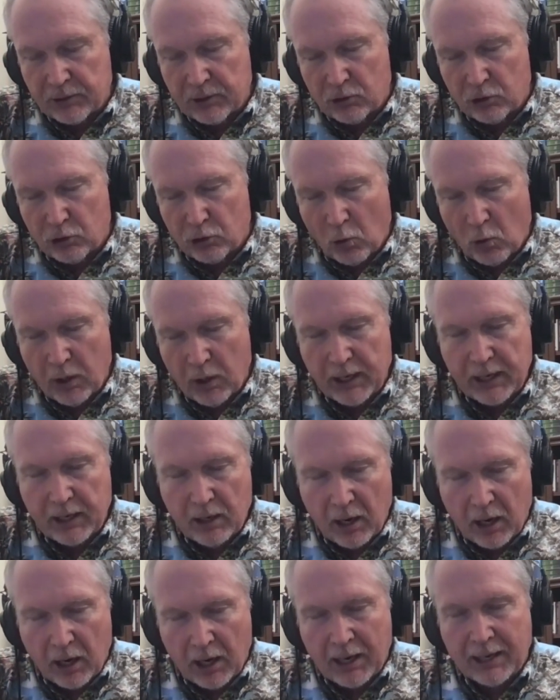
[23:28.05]
joining
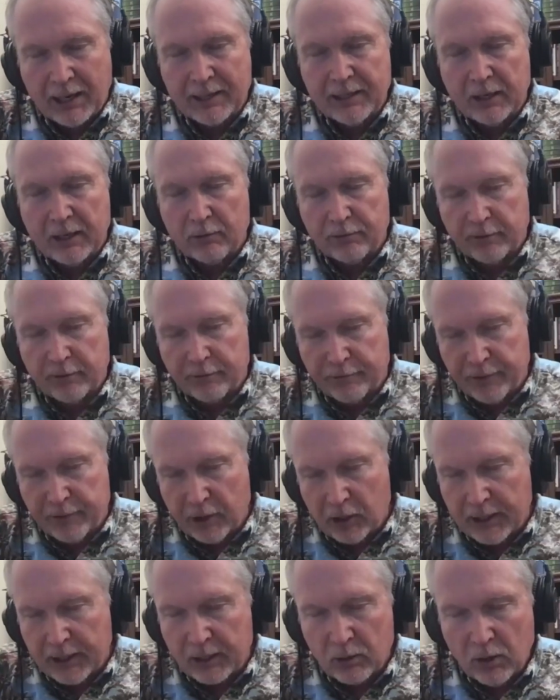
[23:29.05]
God and
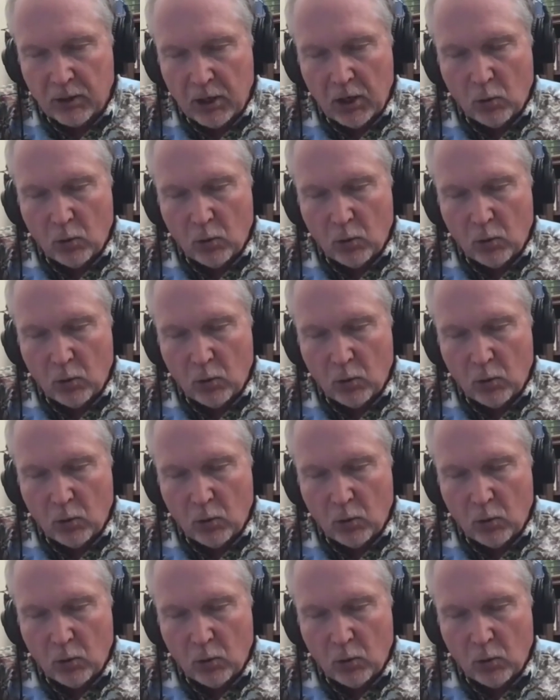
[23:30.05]
fulfilling